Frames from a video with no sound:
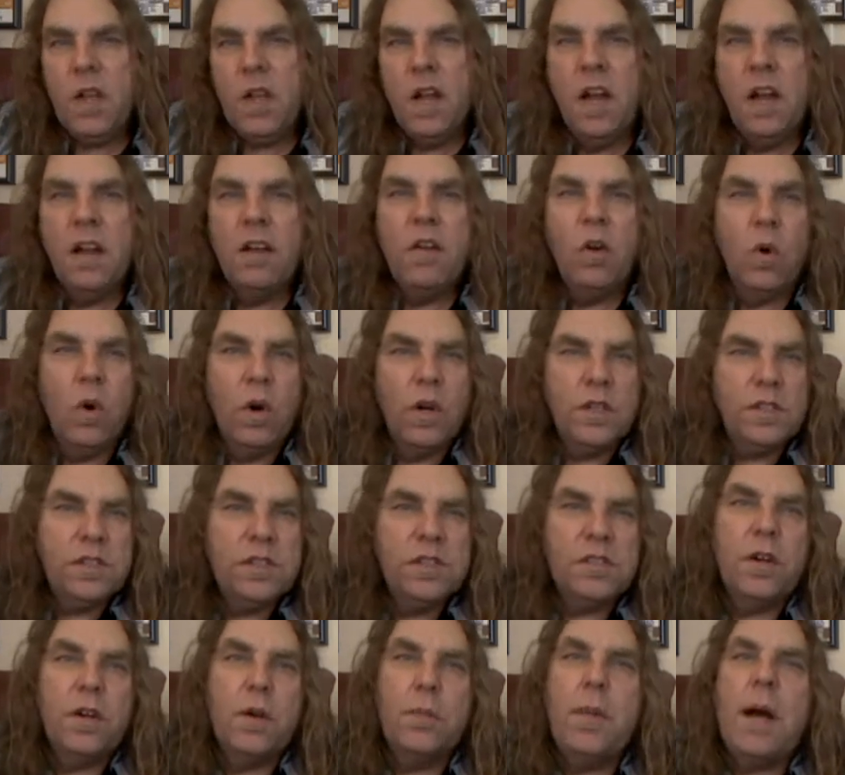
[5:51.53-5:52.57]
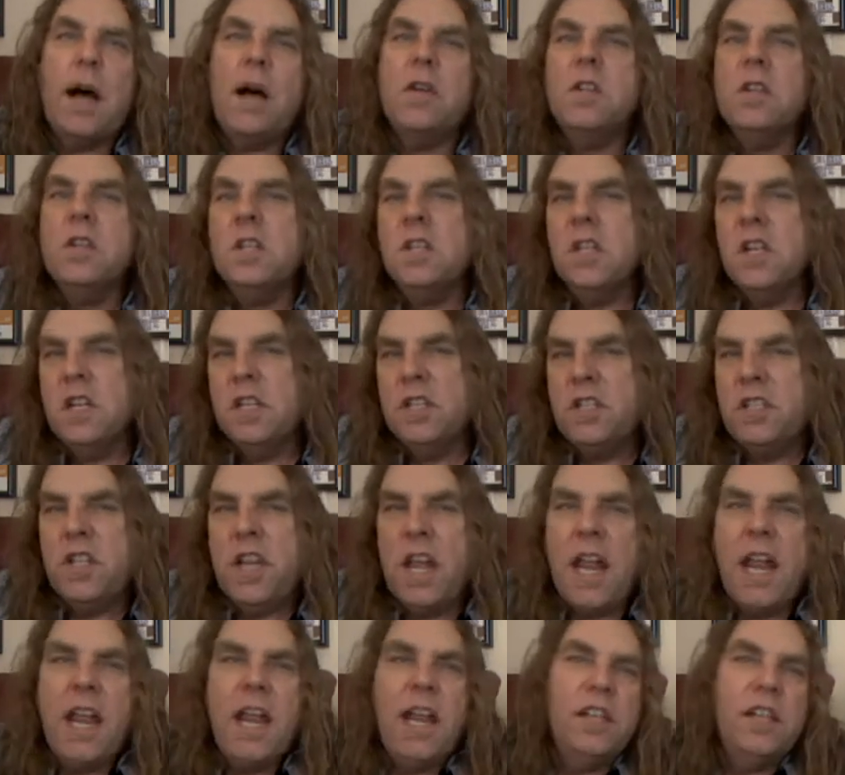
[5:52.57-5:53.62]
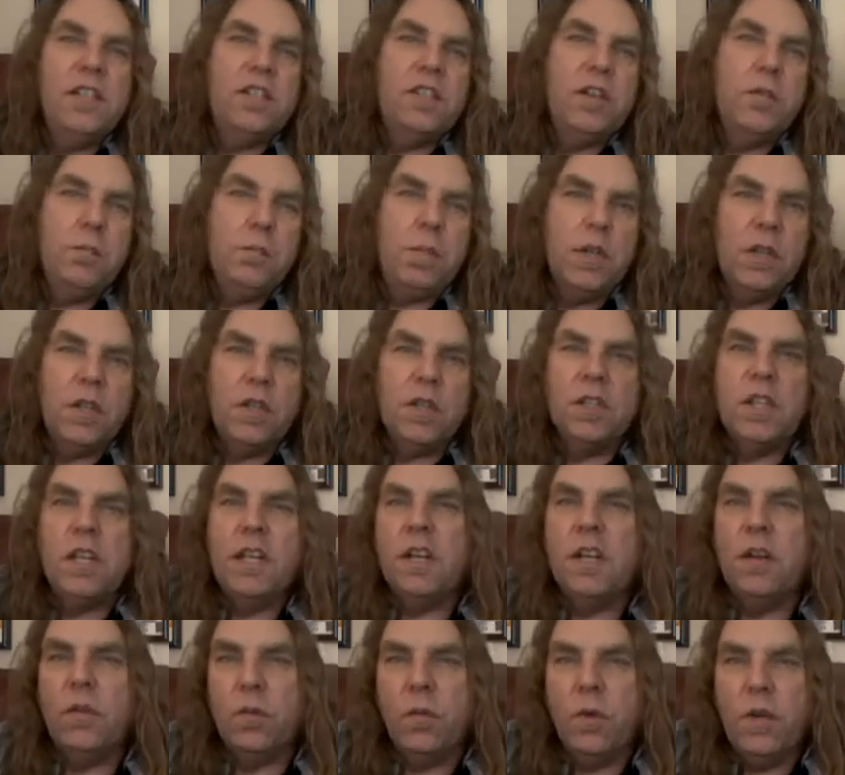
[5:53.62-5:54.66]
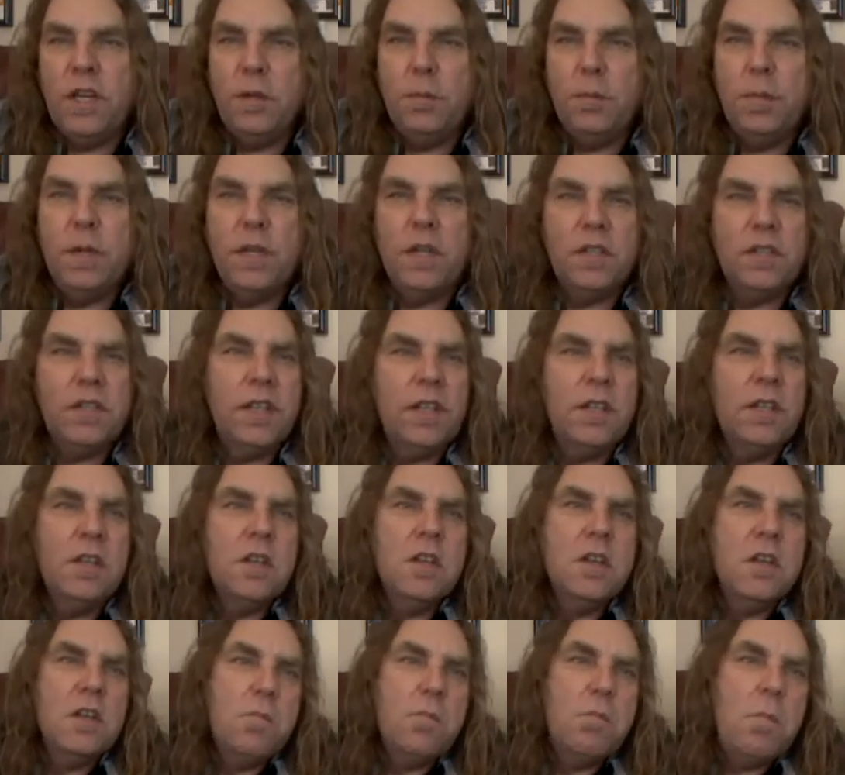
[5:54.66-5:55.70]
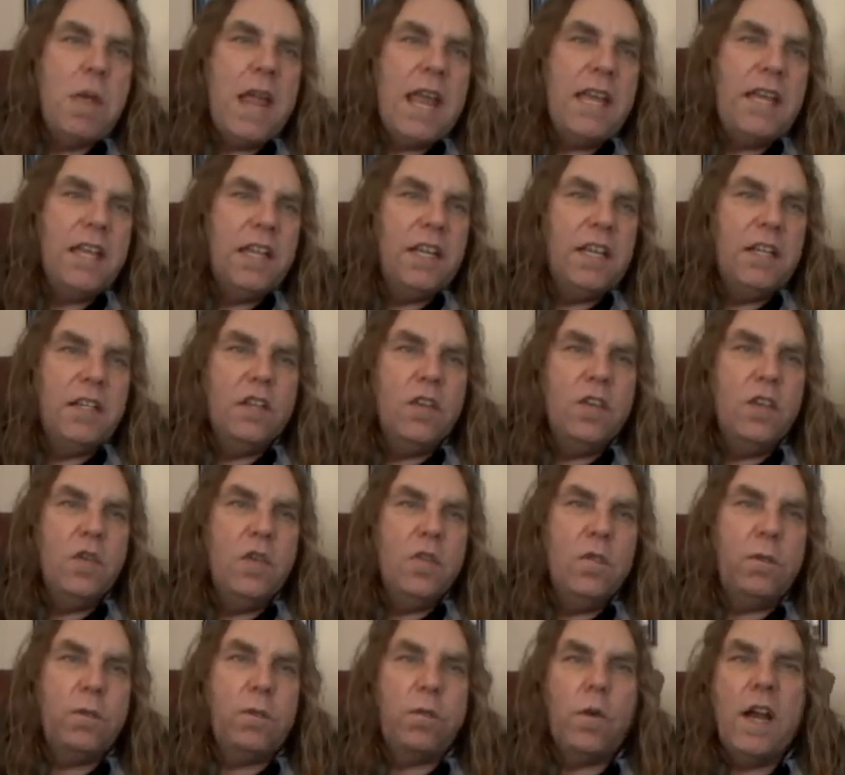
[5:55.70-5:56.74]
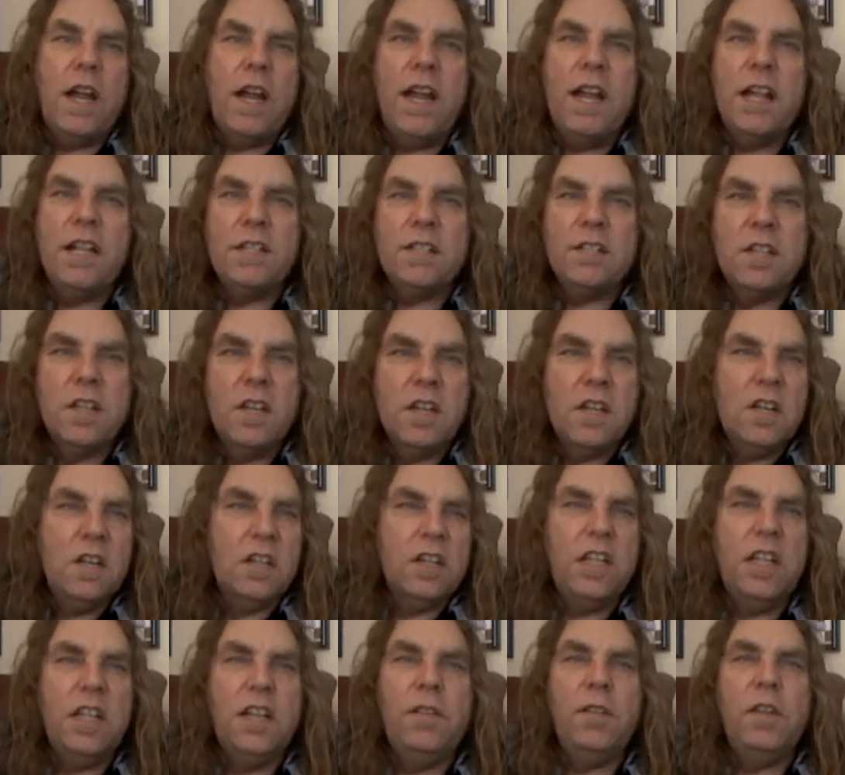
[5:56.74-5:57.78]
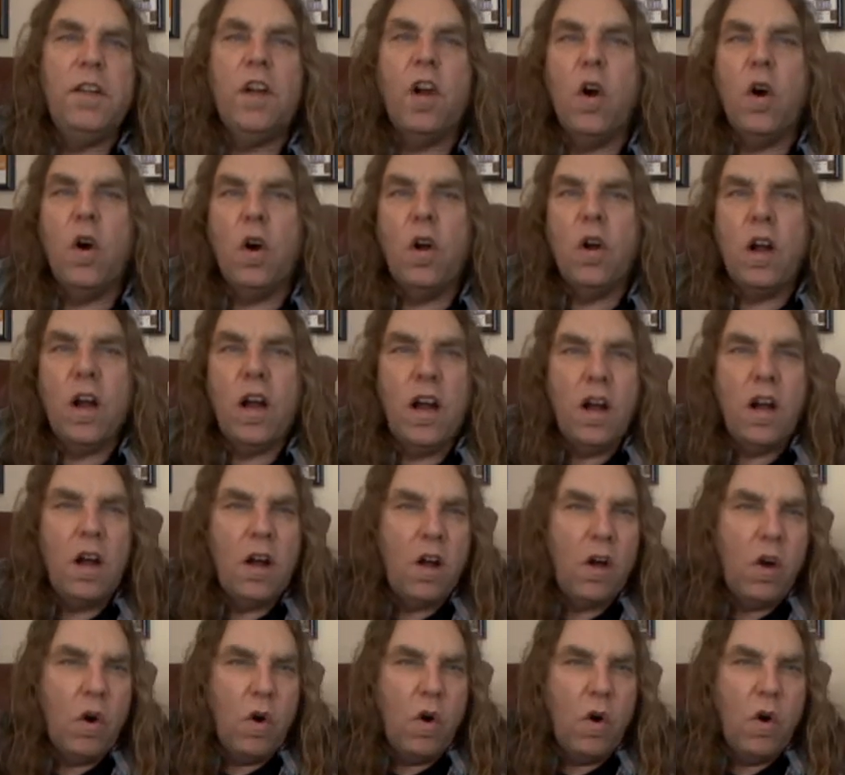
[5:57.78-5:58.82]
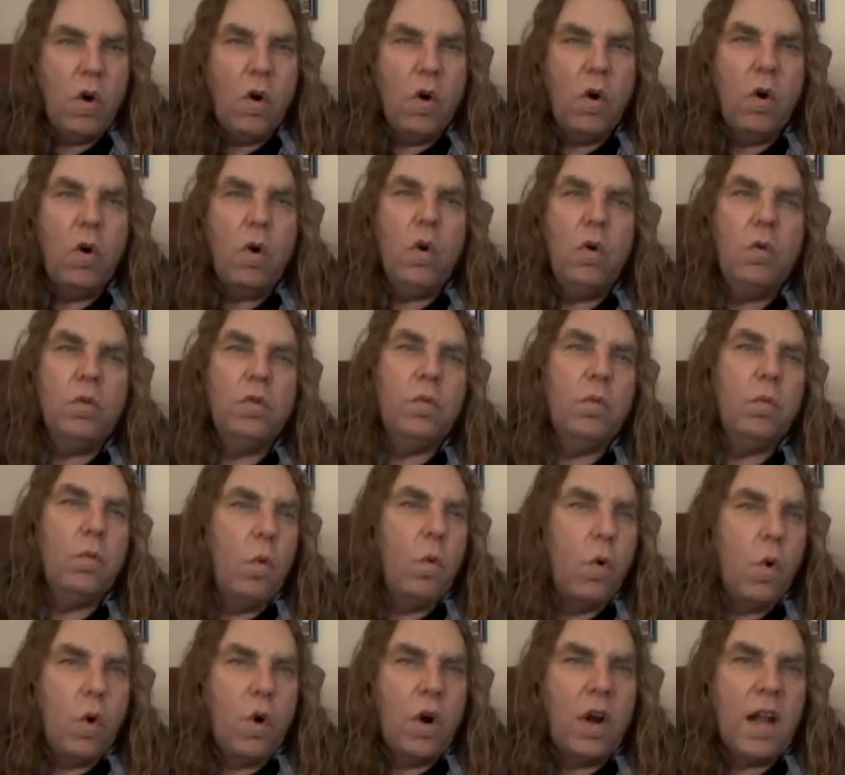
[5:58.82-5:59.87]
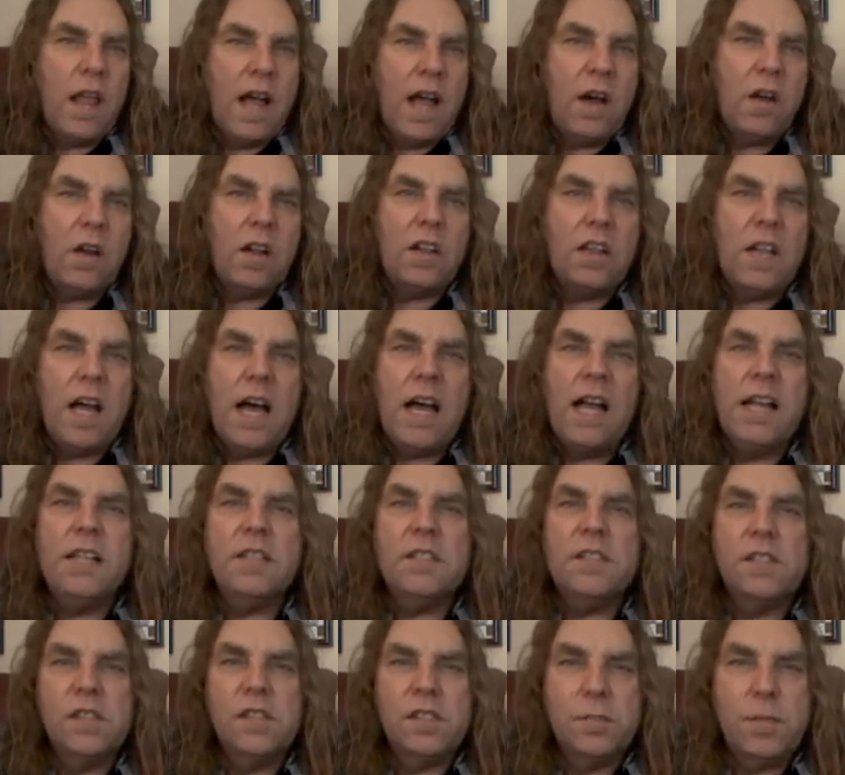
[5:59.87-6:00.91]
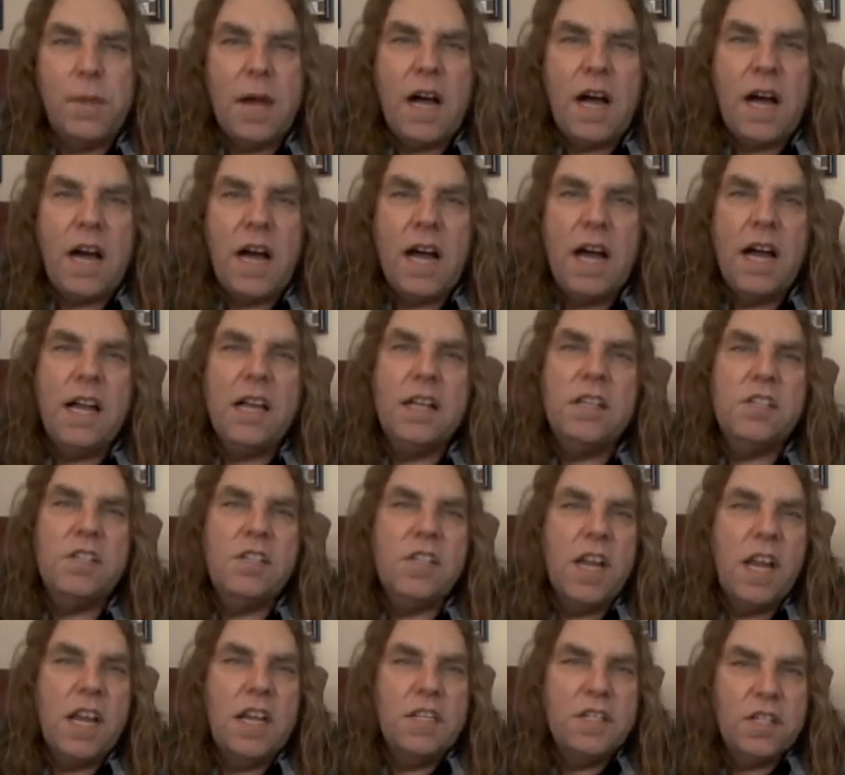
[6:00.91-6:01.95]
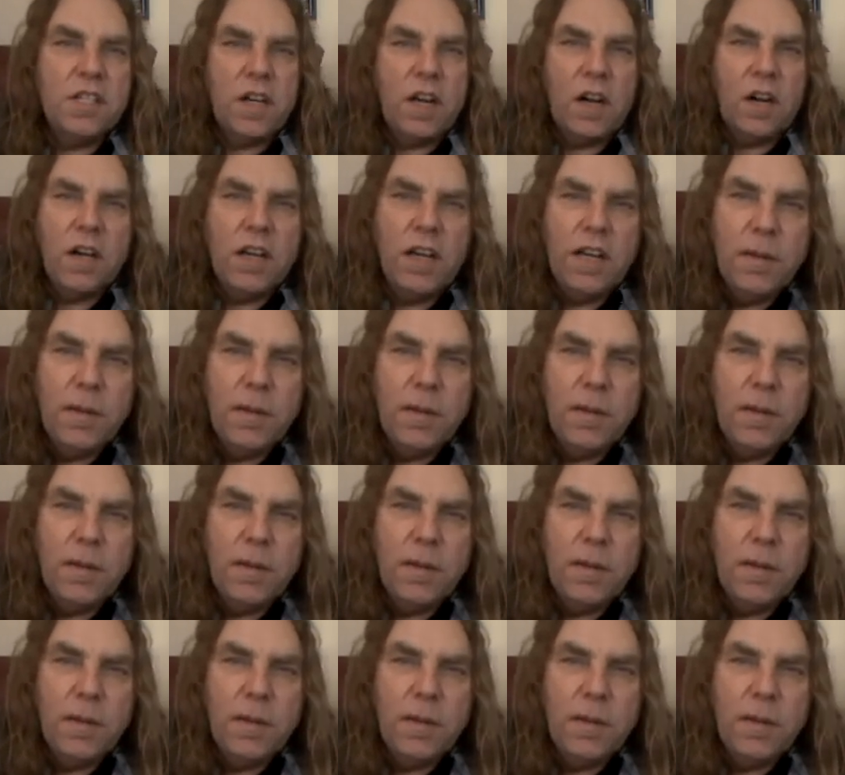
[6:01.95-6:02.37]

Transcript: And horses are about change and building and rebuilding, making new friends, leaving old, worn-out alliances behind, changing our